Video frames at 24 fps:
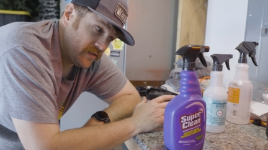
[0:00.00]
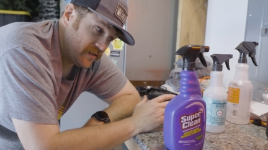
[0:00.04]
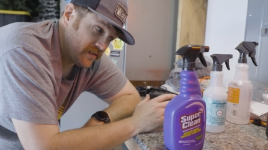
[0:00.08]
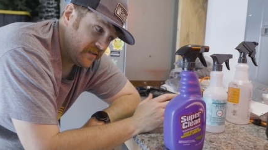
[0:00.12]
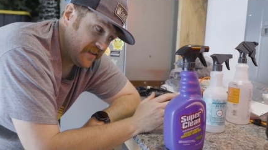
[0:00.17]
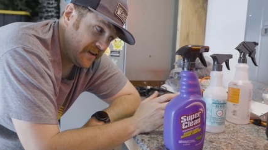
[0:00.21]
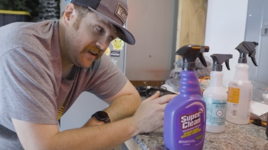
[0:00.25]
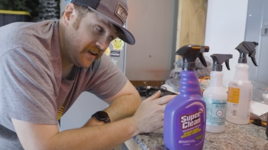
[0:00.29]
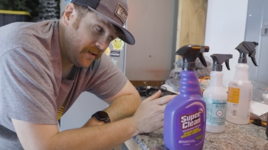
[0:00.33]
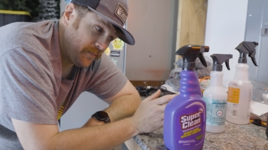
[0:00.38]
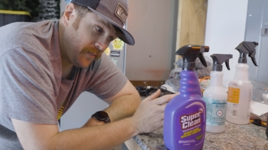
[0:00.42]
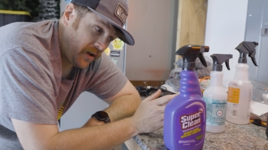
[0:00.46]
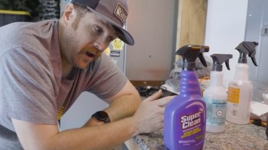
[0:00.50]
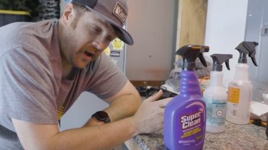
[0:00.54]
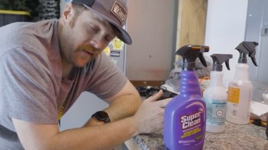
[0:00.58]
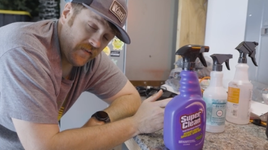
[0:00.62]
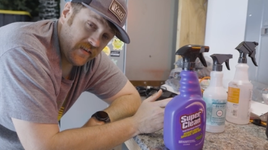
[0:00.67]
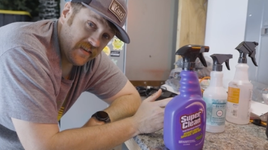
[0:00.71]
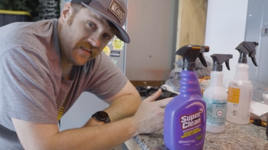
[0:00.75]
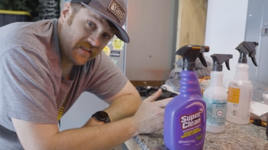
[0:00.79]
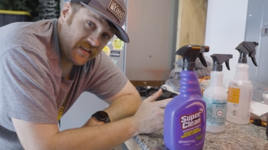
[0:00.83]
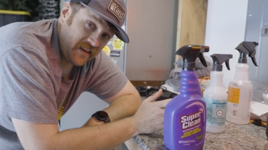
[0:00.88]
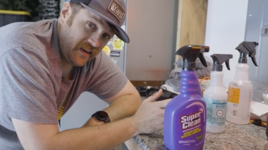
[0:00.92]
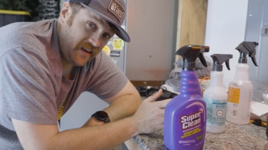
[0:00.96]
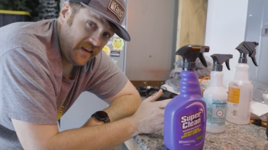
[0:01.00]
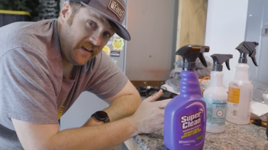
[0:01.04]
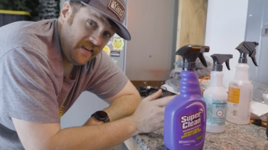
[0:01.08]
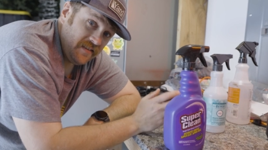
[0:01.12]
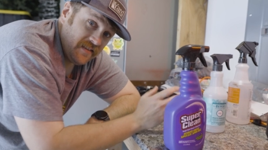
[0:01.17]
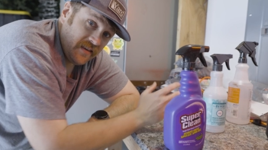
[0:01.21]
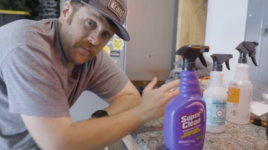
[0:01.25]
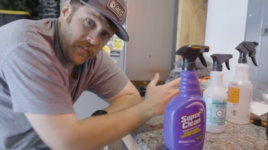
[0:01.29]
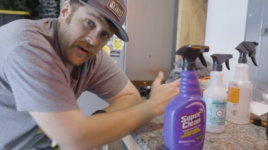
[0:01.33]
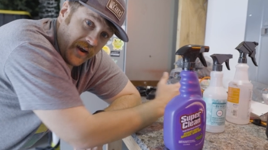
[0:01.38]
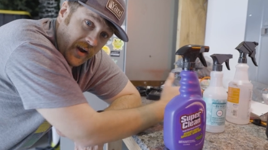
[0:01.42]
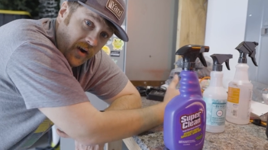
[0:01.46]
cleaned up obviously
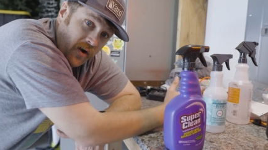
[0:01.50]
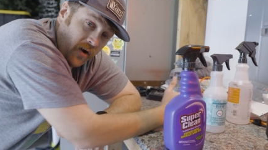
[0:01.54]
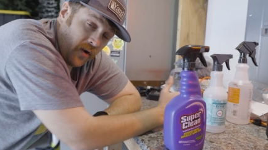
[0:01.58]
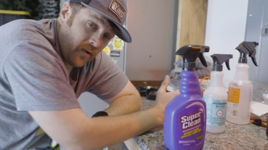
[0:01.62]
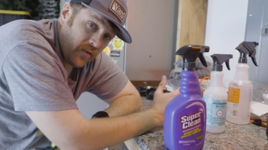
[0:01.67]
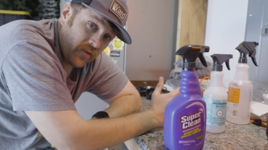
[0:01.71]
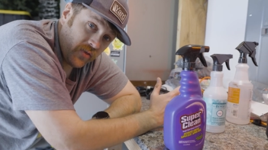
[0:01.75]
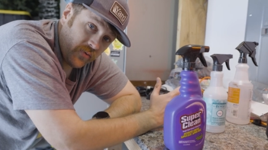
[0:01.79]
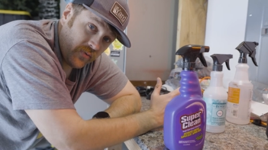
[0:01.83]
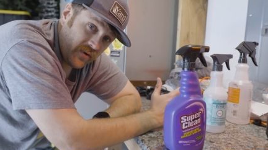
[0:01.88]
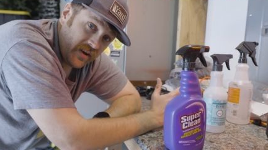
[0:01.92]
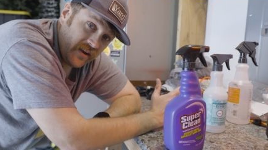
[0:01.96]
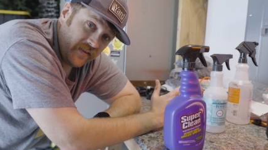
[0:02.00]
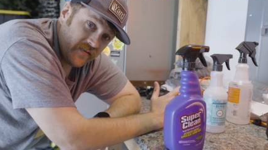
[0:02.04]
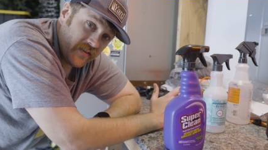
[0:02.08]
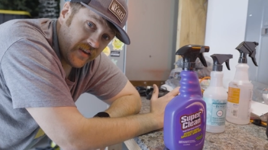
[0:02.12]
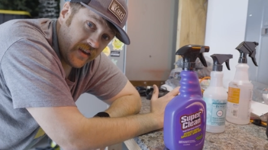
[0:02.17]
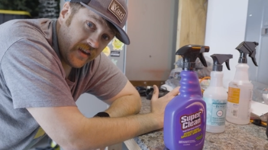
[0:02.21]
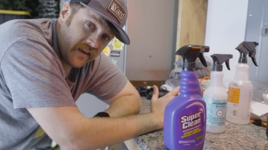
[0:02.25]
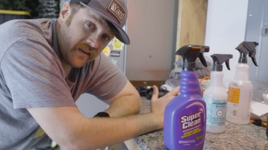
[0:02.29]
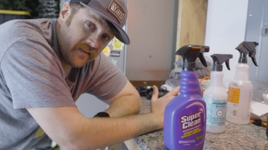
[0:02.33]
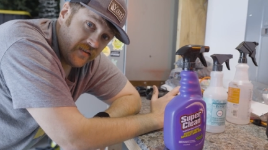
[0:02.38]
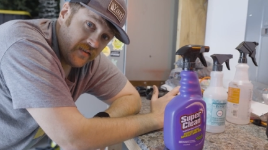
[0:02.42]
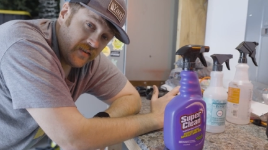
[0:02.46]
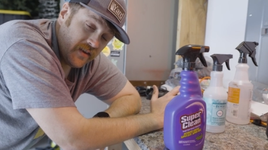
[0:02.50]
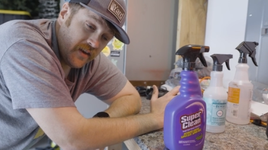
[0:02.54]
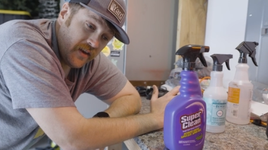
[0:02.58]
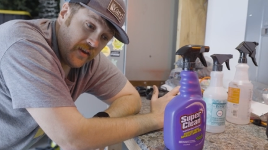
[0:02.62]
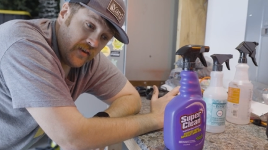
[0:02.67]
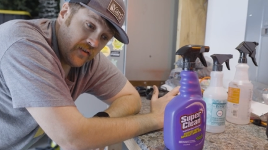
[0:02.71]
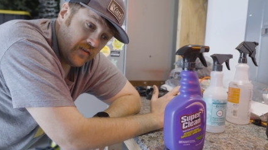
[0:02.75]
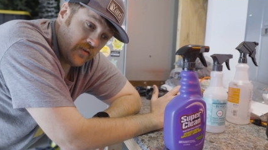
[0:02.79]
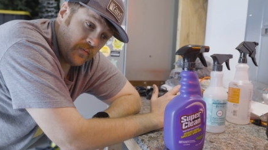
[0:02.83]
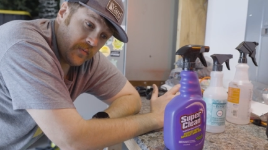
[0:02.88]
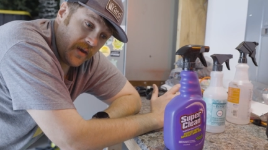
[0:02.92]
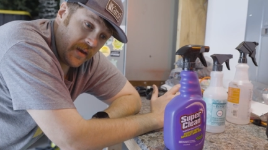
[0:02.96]
easy by all three of these.
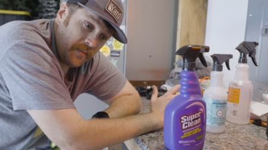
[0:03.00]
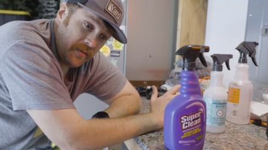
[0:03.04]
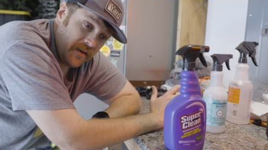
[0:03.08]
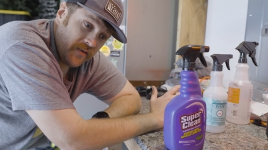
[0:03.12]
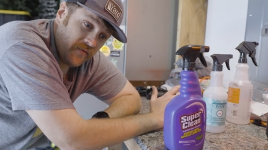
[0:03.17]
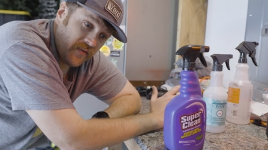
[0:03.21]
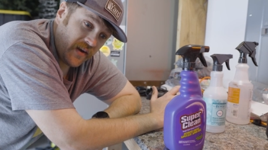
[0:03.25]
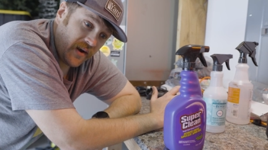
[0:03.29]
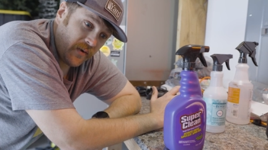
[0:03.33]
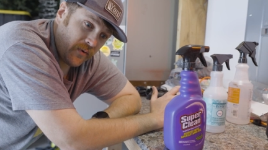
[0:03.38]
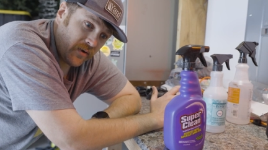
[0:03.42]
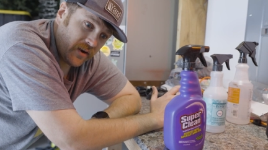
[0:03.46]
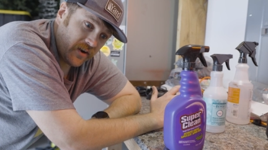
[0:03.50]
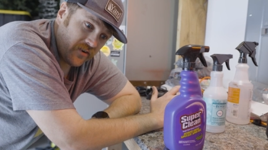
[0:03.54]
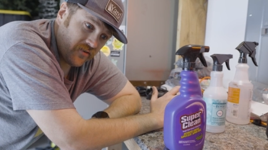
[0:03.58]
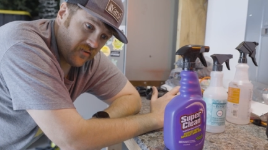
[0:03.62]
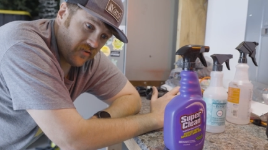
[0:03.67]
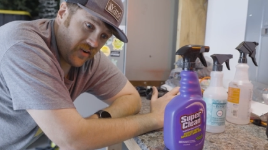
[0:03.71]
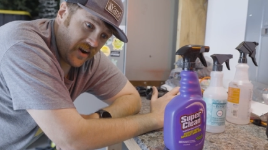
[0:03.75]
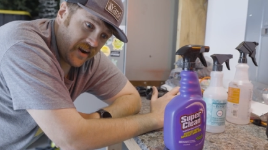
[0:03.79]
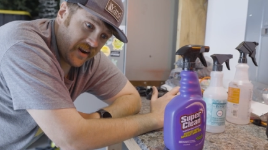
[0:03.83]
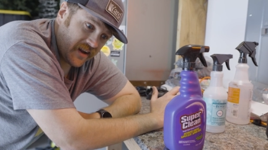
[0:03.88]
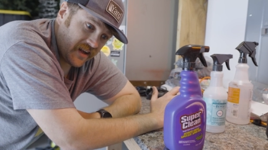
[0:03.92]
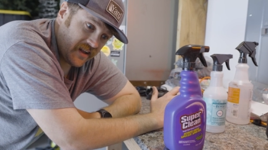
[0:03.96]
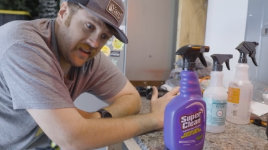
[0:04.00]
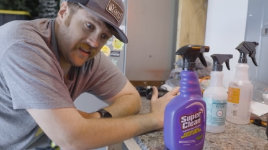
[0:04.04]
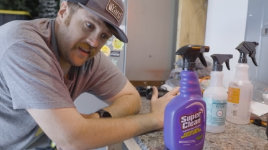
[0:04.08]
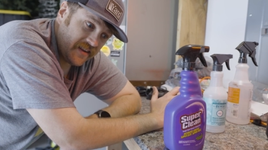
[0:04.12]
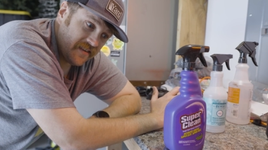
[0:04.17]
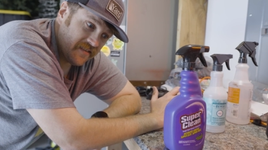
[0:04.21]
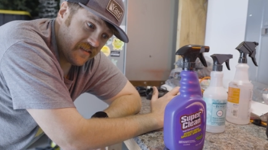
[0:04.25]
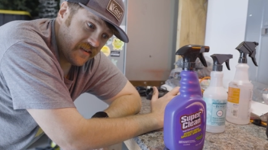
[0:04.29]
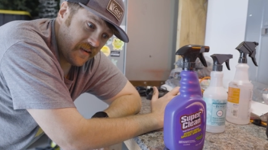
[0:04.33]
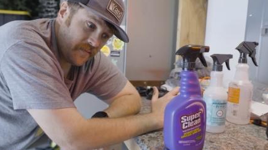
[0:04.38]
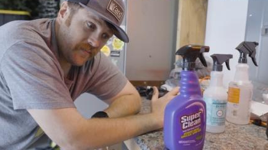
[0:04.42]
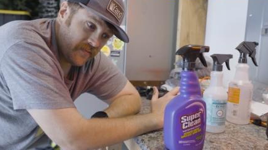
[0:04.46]
So maybe if I were to try to clean
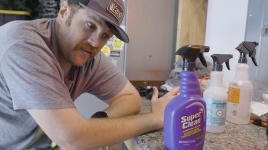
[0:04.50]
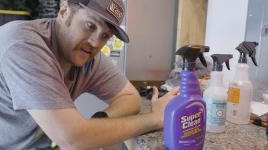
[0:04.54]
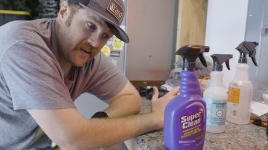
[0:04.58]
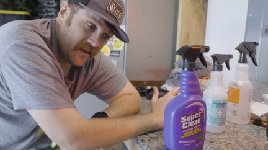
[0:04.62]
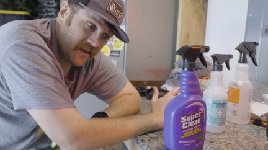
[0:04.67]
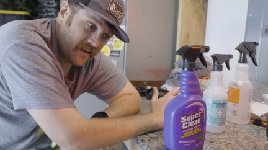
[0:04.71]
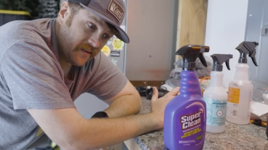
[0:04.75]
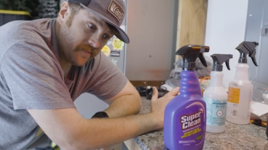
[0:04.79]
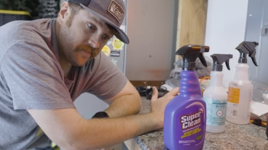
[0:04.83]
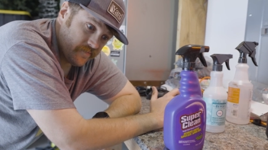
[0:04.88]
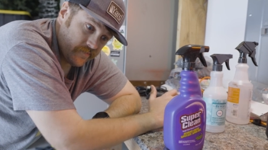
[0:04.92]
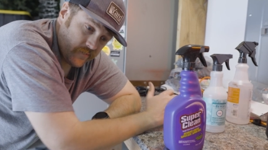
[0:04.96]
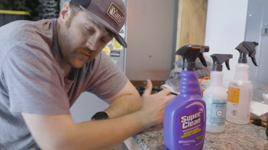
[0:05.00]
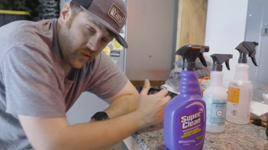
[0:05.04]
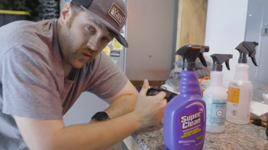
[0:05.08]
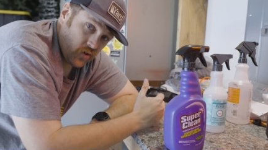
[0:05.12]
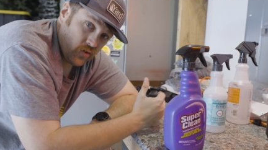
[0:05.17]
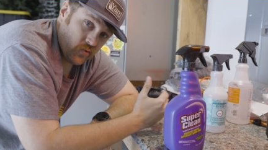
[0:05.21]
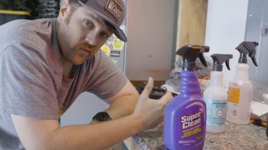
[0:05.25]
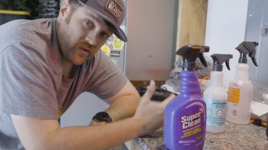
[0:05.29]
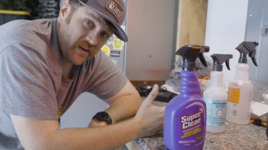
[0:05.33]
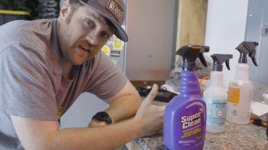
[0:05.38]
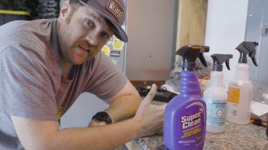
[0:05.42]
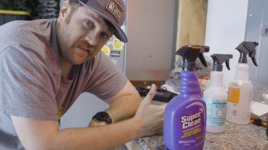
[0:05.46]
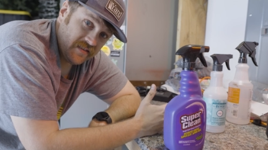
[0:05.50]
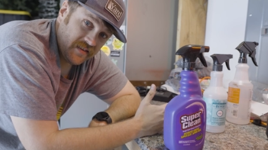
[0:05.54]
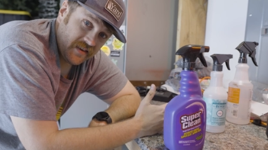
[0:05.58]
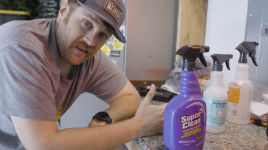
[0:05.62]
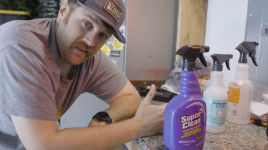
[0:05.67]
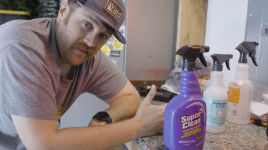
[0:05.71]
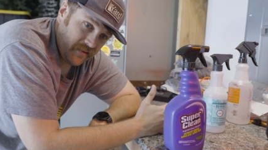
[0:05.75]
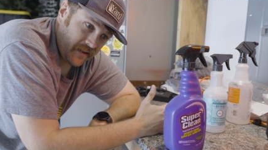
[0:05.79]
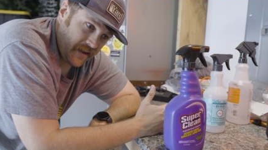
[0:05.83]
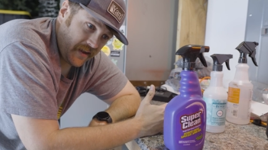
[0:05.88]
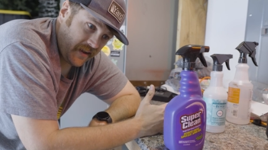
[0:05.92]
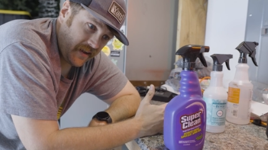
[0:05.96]
something greasy
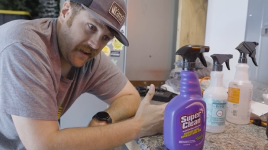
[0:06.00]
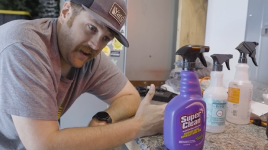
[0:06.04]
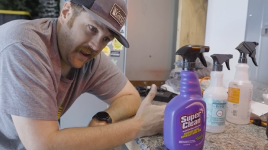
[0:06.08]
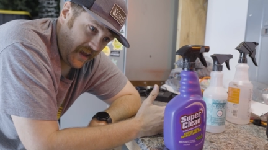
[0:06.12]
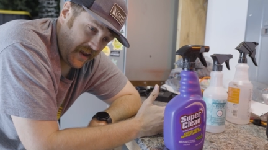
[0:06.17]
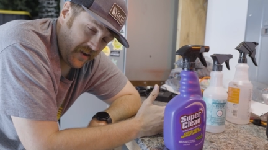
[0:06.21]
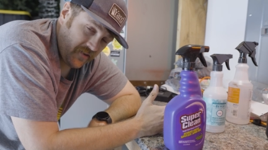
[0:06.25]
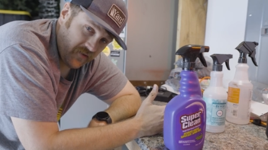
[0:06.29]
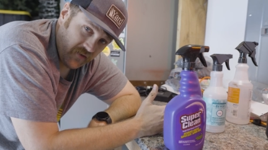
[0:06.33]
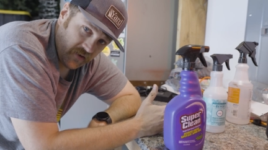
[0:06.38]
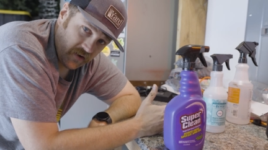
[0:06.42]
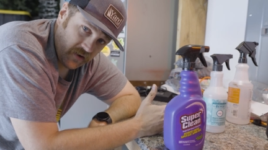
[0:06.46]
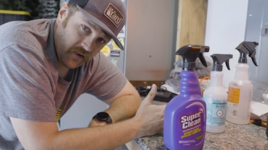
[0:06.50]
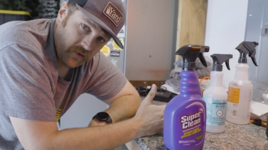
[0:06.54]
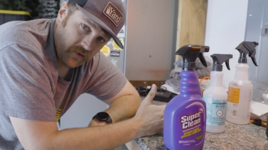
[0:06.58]
like an engine